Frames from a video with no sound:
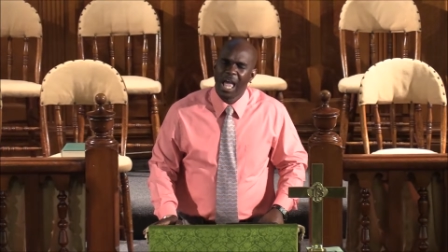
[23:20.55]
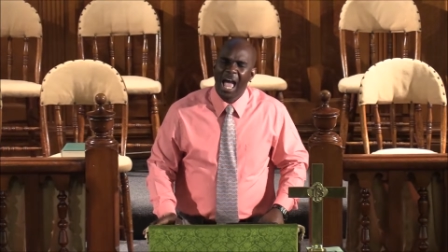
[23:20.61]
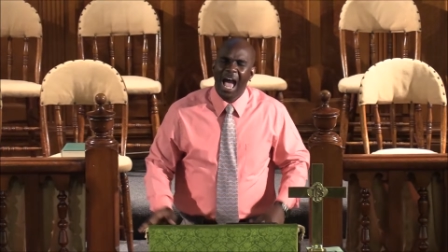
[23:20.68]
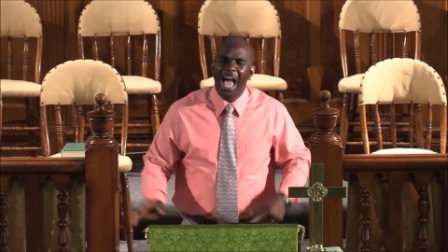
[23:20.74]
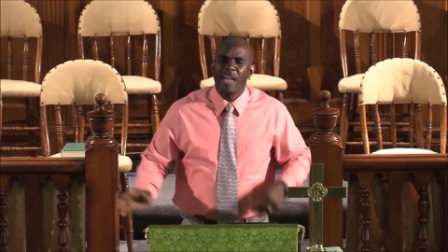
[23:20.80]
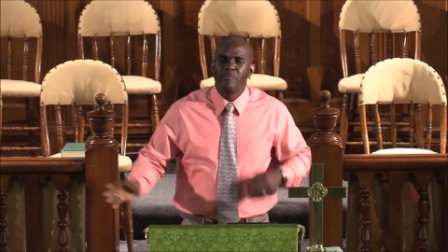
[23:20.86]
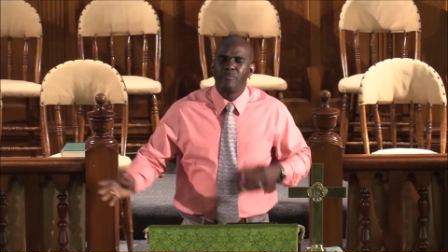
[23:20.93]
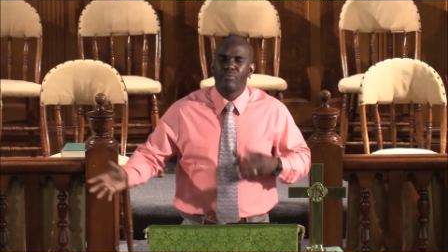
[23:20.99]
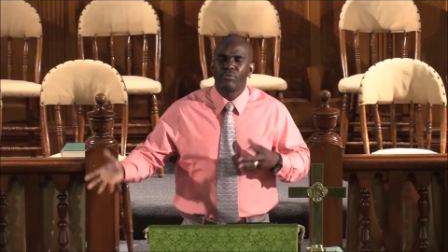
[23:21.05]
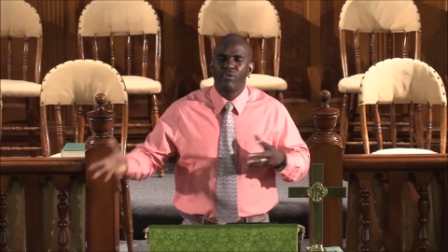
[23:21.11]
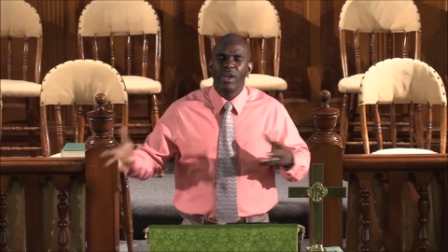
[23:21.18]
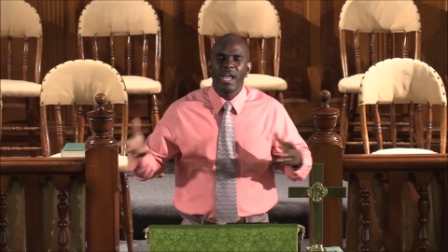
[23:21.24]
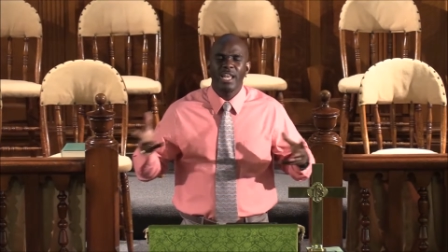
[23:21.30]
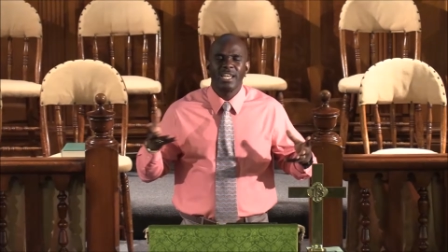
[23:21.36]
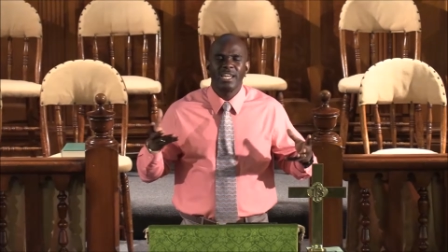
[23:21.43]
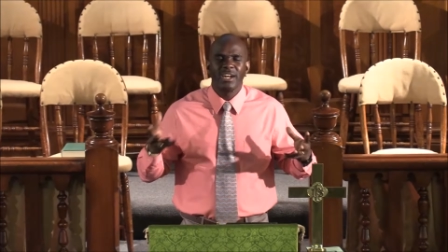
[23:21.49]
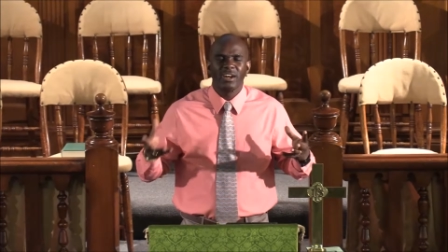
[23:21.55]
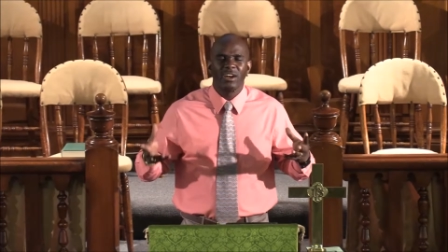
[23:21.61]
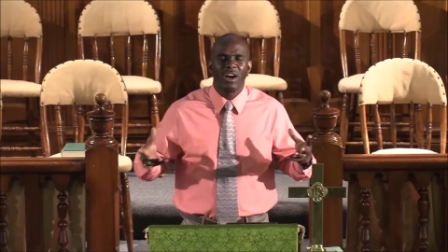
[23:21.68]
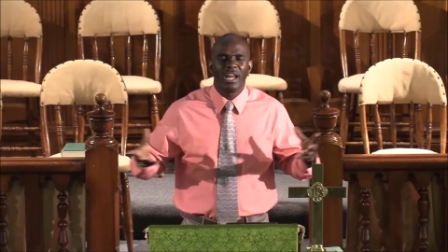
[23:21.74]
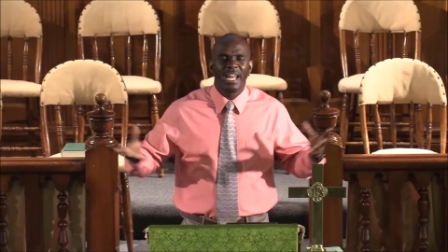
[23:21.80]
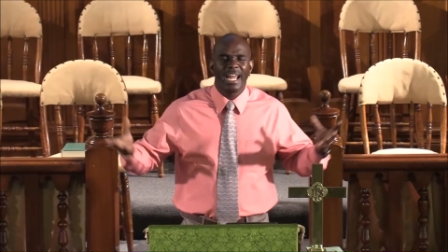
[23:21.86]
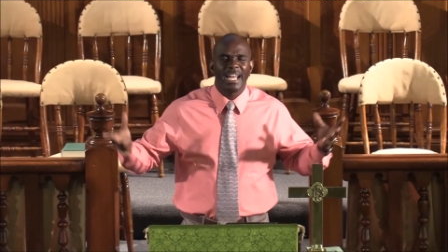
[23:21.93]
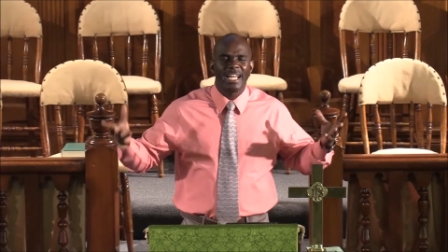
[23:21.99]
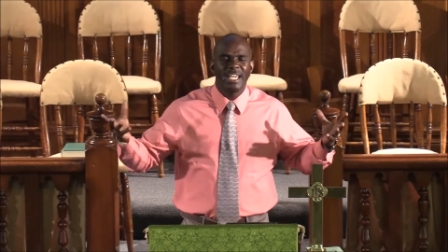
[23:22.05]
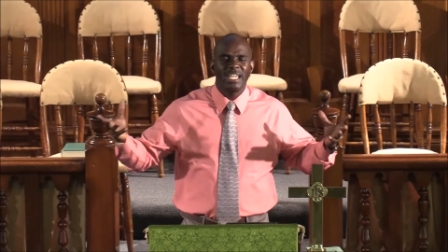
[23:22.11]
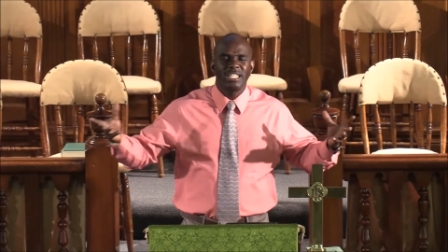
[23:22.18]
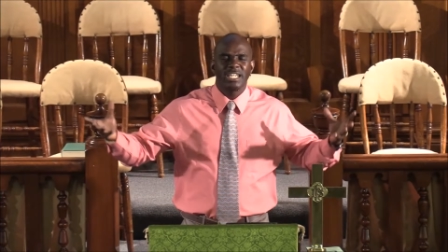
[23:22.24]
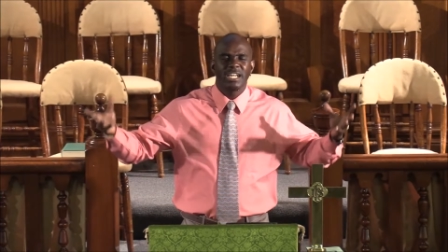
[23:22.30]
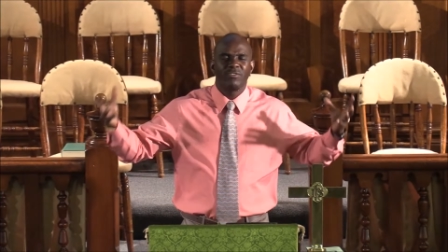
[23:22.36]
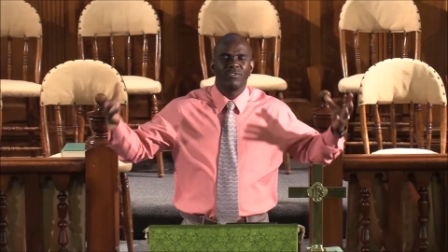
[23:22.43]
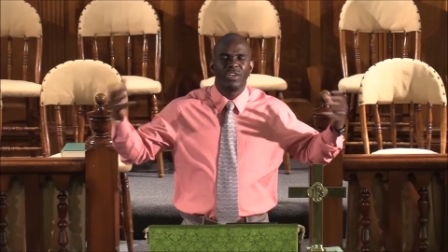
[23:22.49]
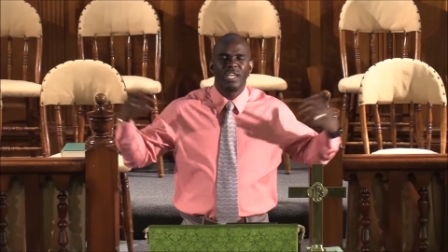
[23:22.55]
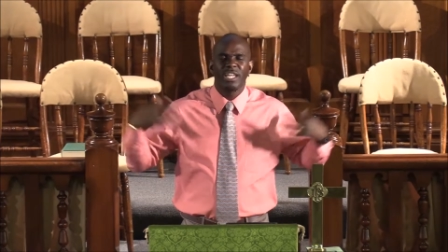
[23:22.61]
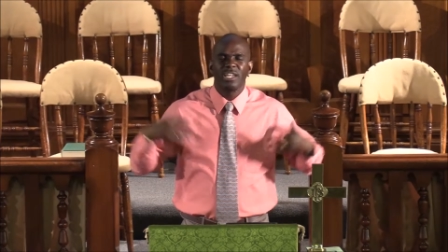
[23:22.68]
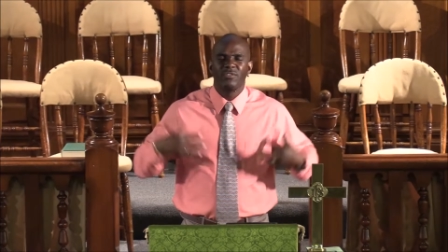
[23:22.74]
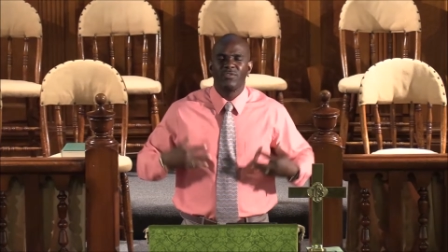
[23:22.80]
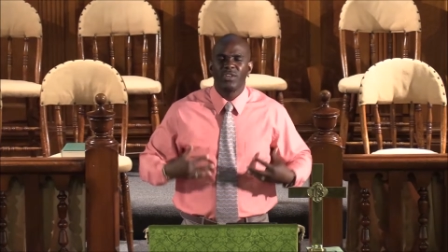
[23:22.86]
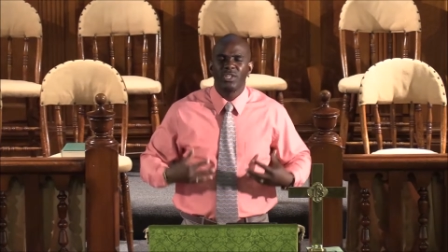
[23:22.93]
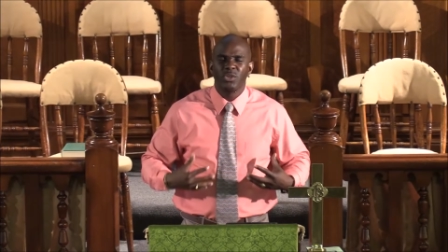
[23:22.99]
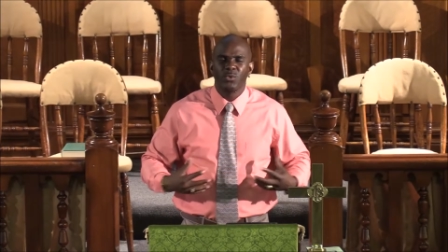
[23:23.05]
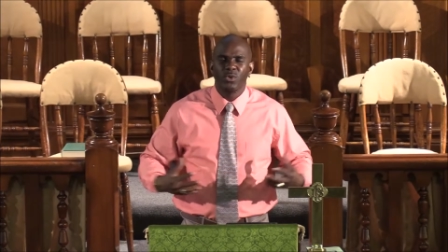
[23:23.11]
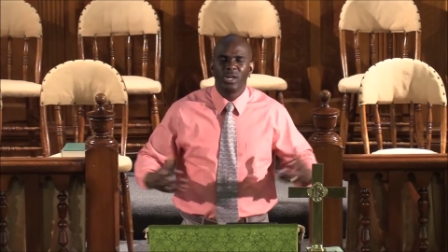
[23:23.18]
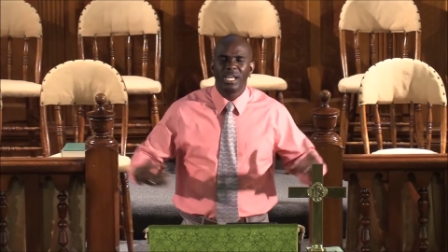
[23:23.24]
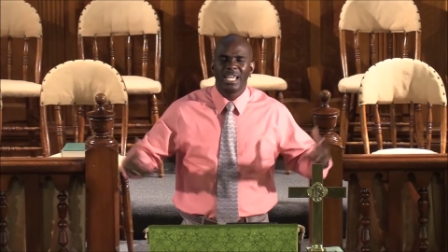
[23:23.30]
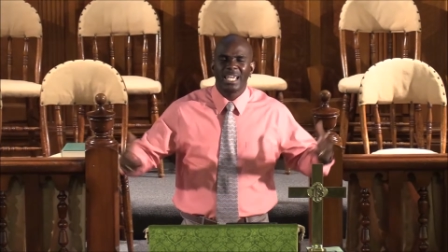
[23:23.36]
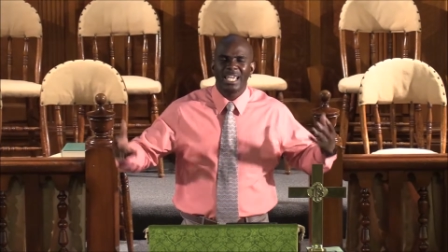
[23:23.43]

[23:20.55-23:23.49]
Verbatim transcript: I pray, dear God, that each and every individual